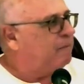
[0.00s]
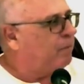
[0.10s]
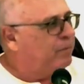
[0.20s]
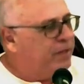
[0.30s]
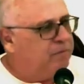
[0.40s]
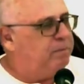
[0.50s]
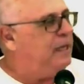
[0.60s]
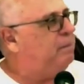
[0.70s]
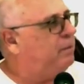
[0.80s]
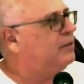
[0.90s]
if
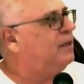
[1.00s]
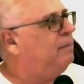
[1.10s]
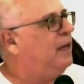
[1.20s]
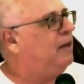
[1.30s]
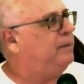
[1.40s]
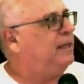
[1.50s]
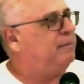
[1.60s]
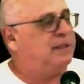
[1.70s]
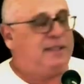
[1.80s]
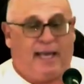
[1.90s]
people somehow become
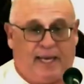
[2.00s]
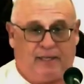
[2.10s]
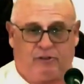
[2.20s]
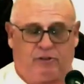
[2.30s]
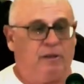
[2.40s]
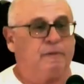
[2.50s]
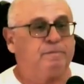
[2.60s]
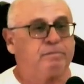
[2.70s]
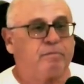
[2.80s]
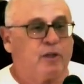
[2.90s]
attached
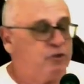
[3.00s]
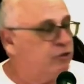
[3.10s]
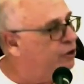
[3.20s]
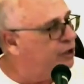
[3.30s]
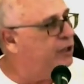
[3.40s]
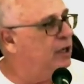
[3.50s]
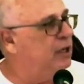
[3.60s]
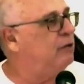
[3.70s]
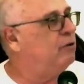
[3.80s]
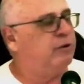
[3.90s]
to
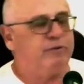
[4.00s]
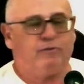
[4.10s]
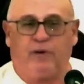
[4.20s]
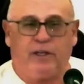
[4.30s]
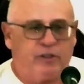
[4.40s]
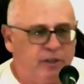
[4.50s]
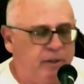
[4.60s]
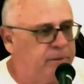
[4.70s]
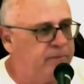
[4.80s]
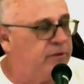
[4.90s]
Krishna or the
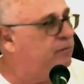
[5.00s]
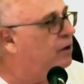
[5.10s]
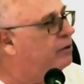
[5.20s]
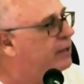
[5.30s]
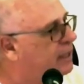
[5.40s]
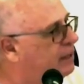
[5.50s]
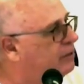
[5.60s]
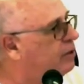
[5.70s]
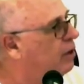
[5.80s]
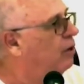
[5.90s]
friendship of
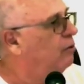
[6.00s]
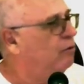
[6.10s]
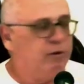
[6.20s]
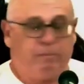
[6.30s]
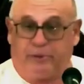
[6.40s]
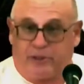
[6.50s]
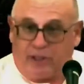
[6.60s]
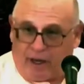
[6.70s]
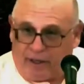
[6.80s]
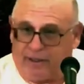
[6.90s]
devotees or
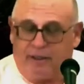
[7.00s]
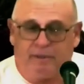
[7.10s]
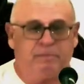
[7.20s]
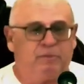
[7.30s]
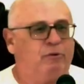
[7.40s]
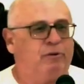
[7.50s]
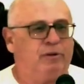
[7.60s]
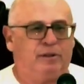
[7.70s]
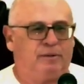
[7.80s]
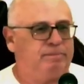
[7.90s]
prasadam
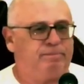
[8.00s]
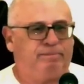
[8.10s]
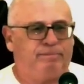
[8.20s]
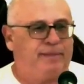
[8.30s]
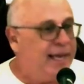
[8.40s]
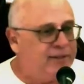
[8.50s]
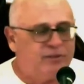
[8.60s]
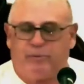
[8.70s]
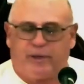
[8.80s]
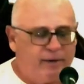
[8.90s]
or
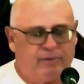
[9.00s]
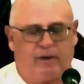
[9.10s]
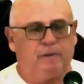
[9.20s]
dancing, whatever,